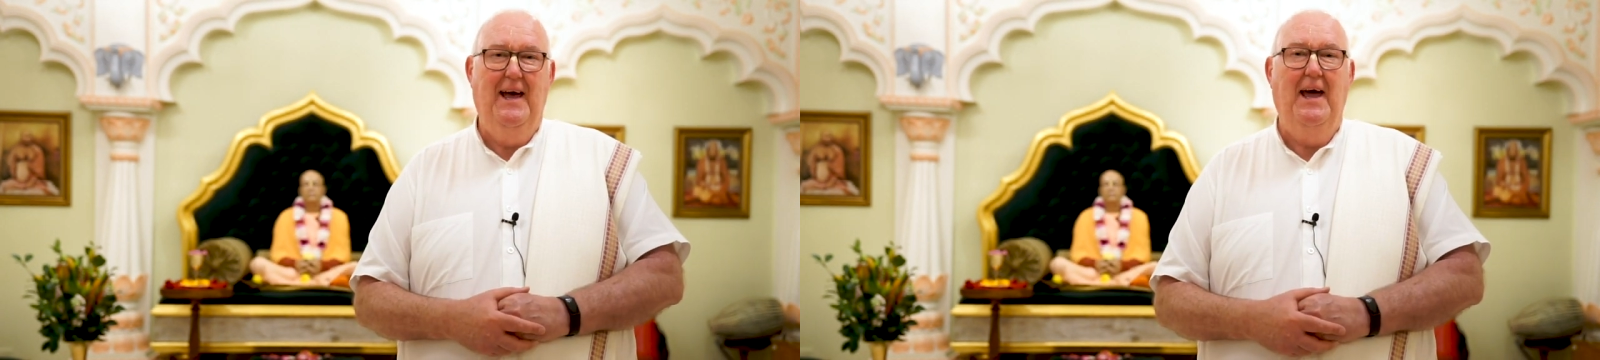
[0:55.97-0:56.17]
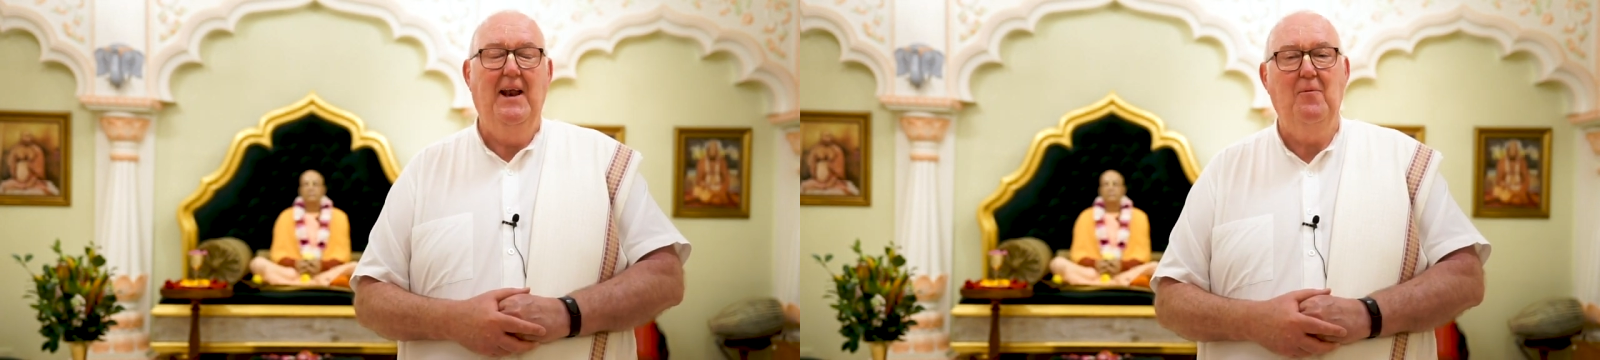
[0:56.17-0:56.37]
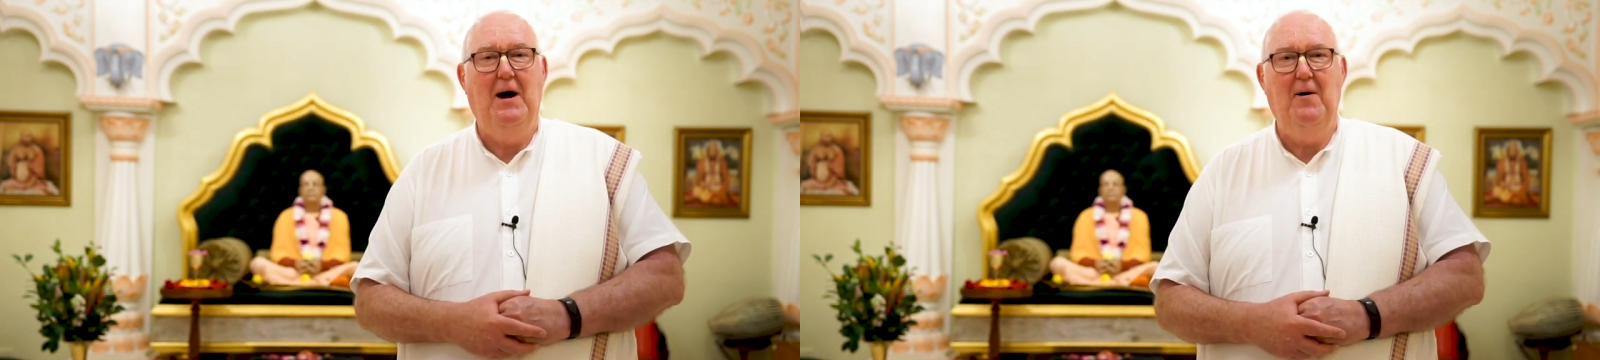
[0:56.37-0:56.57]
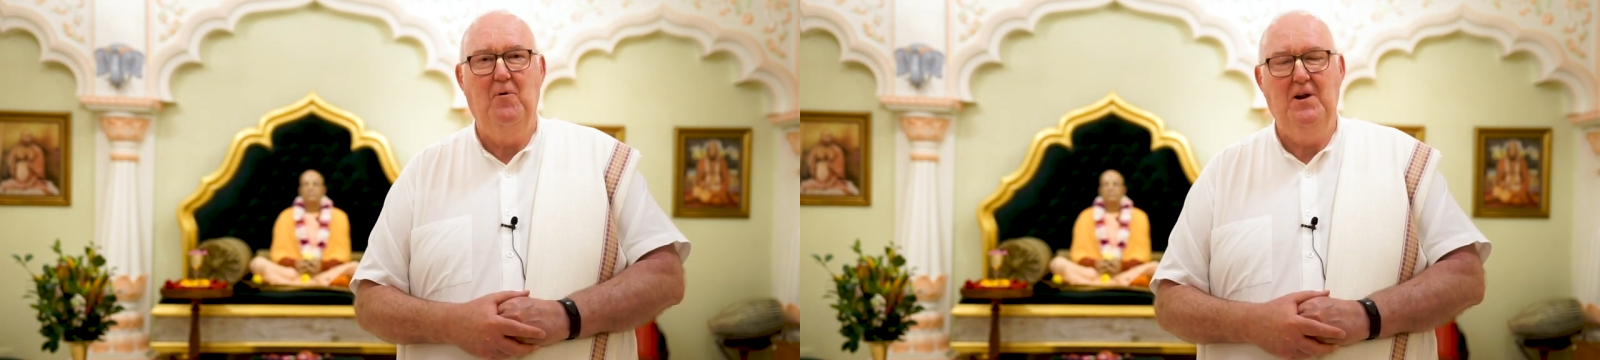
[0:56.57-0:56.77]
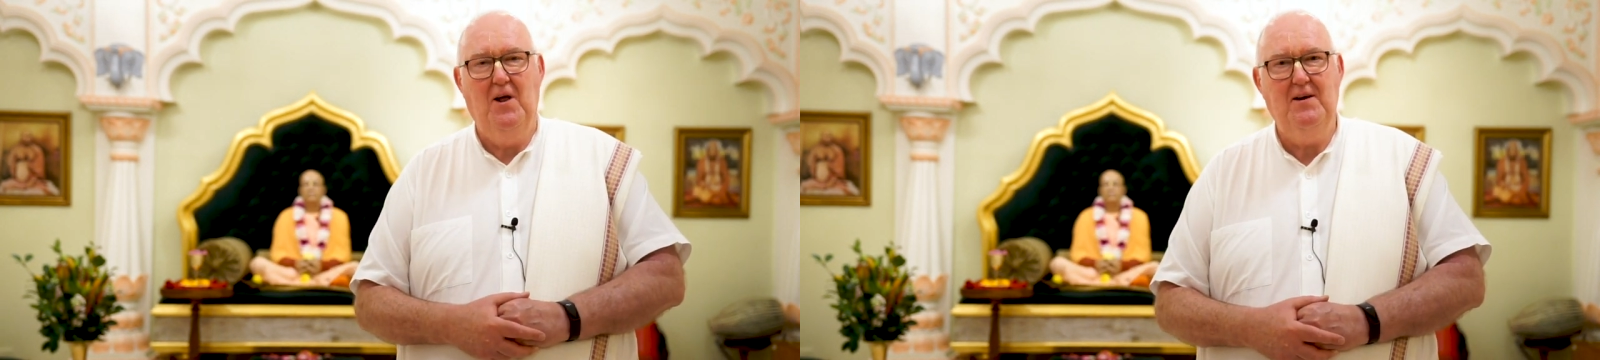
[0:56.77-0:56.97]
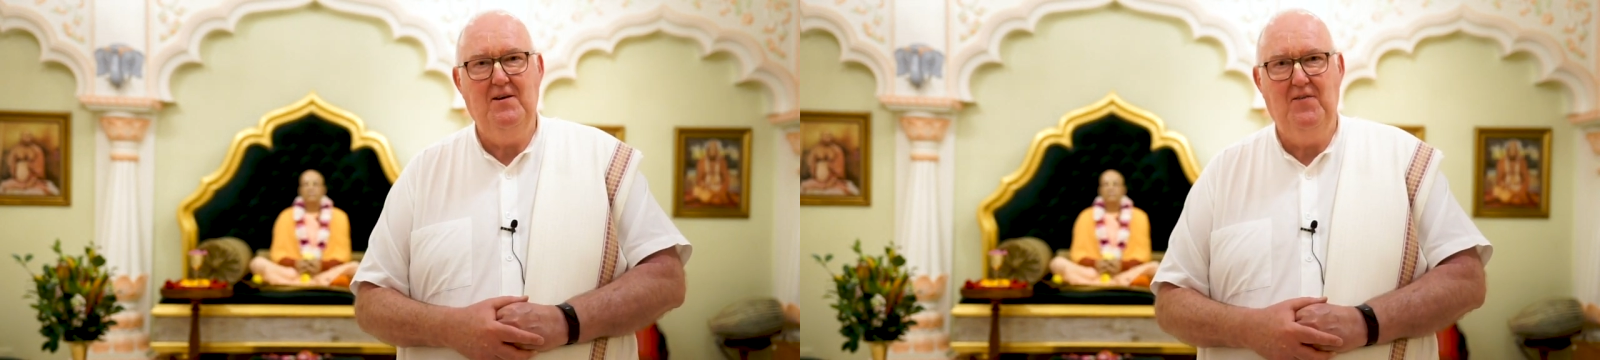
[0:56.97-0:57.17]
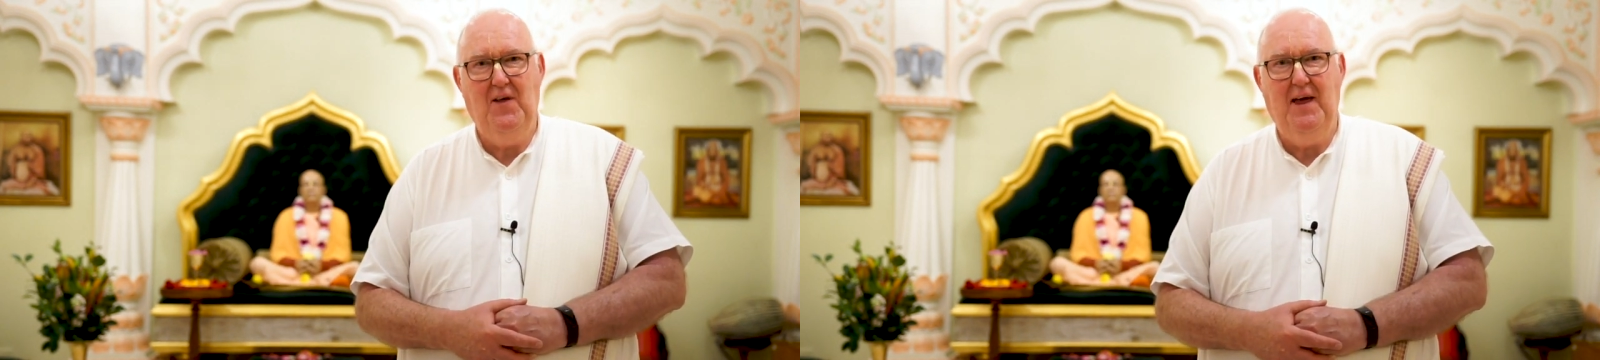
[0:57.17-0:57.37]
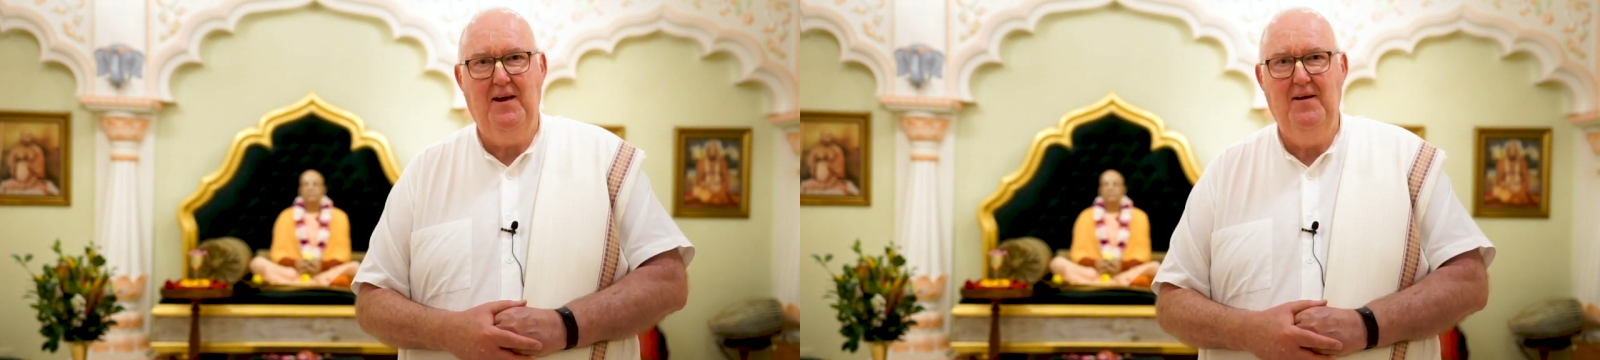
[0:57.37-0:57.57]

Anyway, we'd like to thank